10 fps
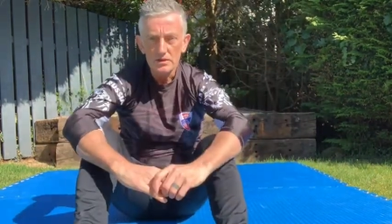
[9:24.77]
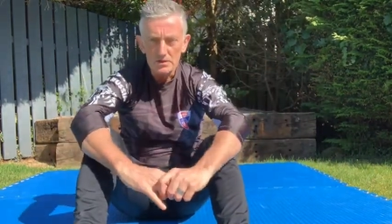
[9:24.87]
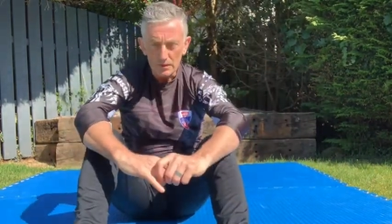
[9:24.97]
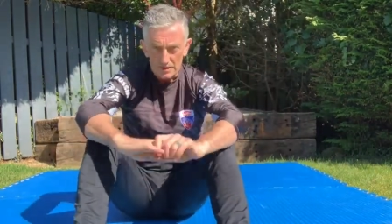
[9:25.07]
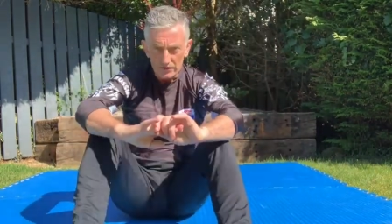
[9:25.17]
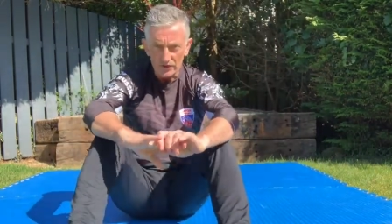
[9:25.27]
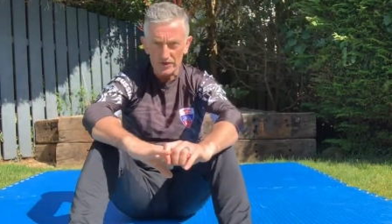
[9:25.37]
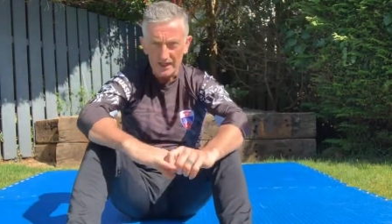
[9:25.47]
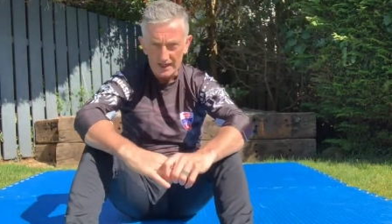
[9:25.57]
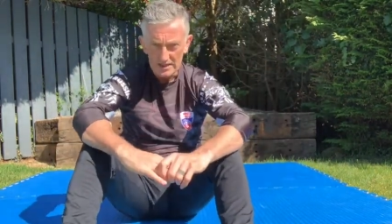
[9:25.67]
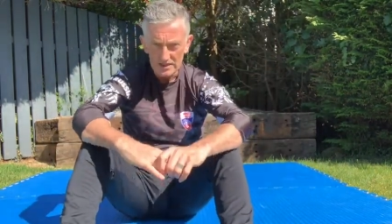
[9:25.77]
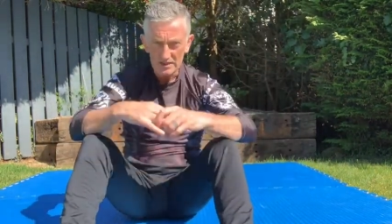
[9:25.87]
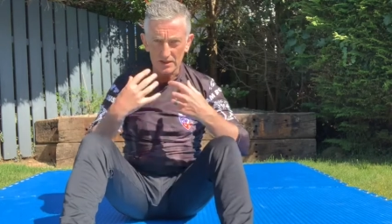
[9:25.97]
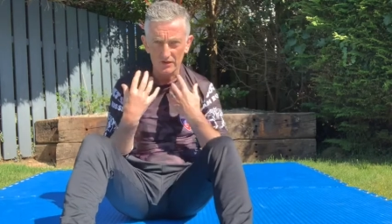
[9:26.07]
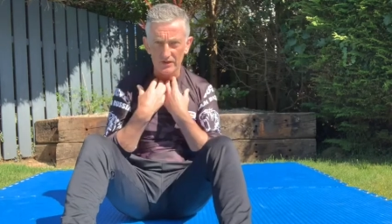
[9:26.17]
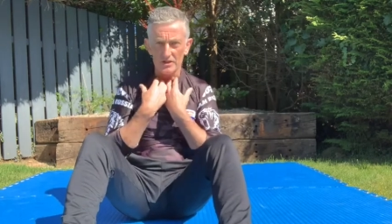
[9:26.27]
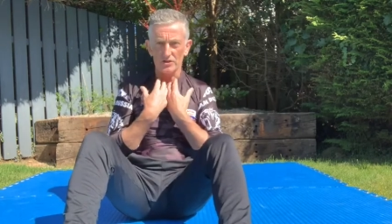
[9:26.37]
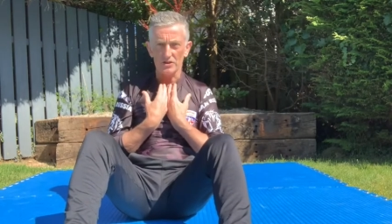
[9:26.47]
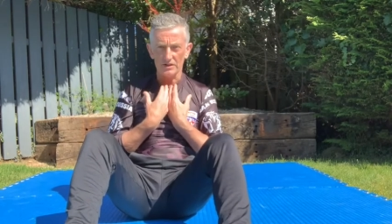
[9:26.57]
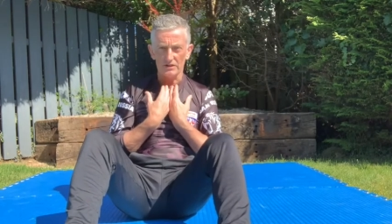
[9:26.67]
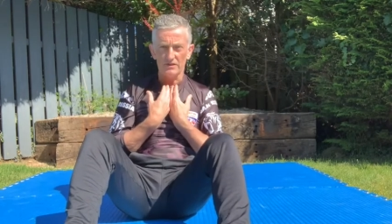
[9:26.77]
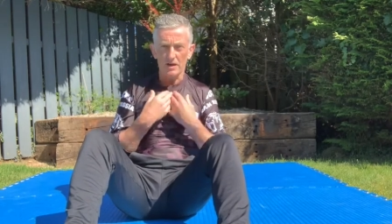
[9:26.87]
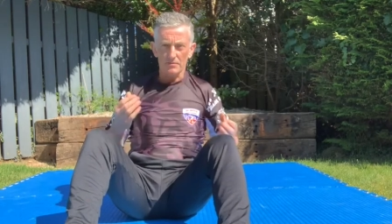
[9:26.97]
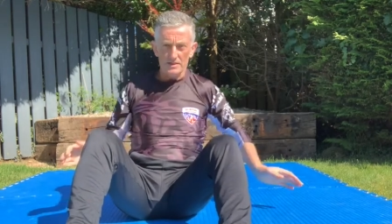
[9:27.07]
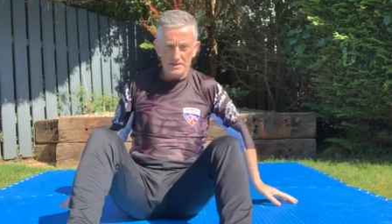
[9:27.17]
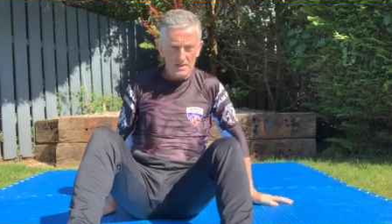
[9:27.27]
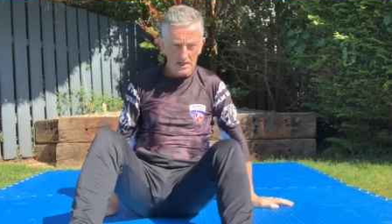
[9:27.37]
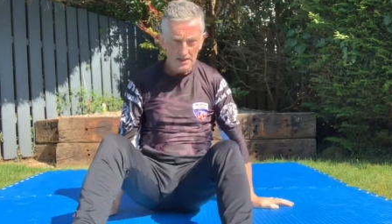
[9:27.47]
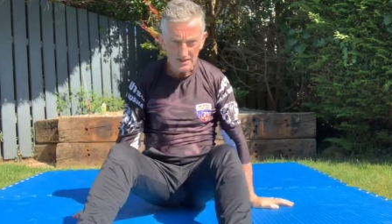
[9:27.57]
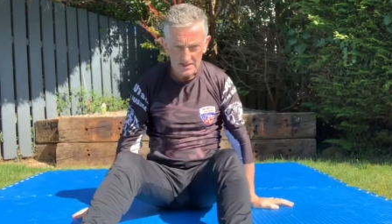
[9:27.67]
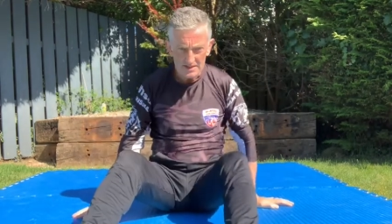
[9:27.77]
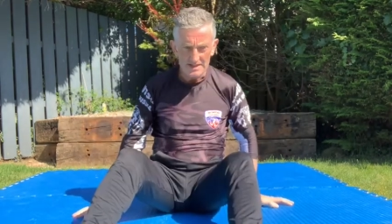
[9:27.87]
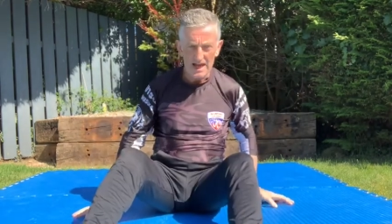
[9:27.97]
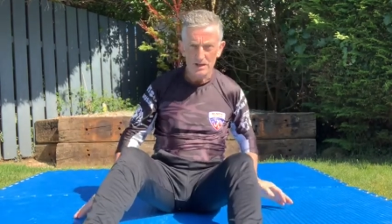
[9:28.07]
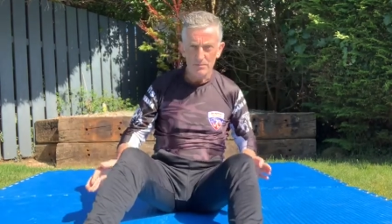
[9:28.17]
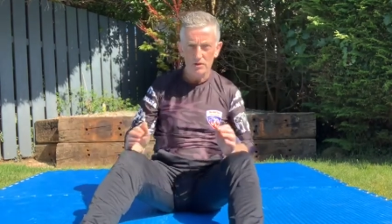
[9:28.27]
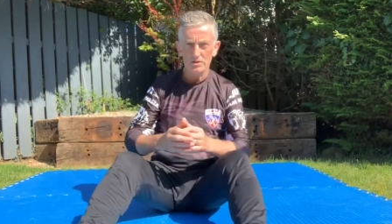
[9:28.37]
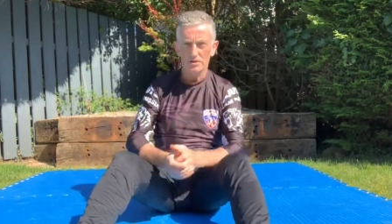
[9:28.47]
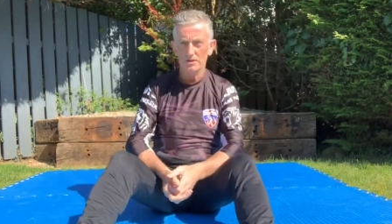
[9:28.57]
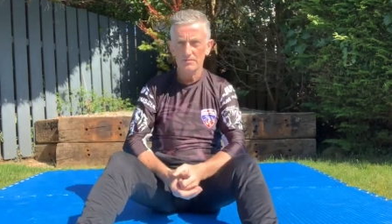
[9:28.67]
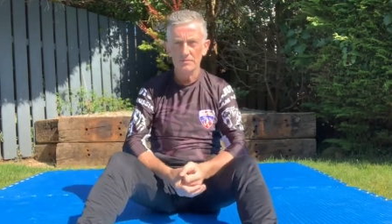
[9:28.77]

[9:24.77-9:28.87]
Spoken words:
especially for your kids, that if they're starting to develop this neck posture,